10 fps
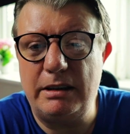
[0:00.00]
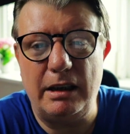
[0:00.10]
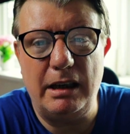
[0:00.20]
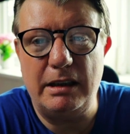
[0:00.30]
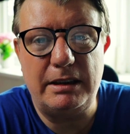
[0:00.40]

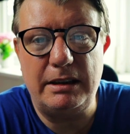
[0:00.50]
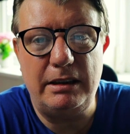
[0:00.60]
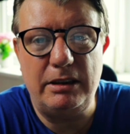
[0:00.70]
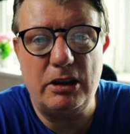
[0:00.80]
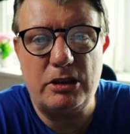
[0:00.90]
It
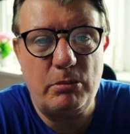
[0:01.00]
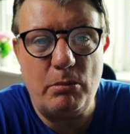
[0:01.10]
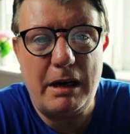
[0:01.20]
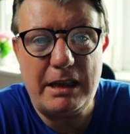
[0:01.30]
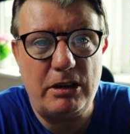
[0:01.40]
doesn't
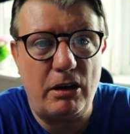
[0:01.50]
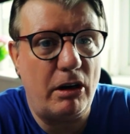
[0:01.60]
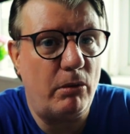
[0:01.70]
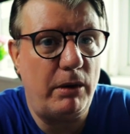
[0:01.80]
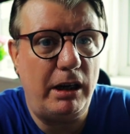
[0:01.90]
matter
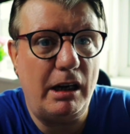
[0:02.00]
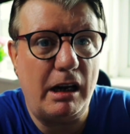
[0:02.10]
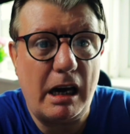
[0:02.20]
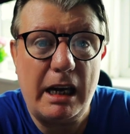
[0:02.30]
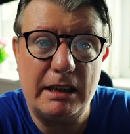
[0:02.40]
how many
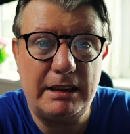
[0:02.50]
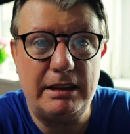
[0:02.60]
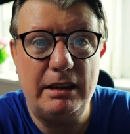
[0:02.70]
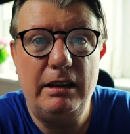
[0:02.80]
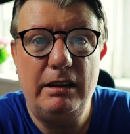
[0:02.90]
likes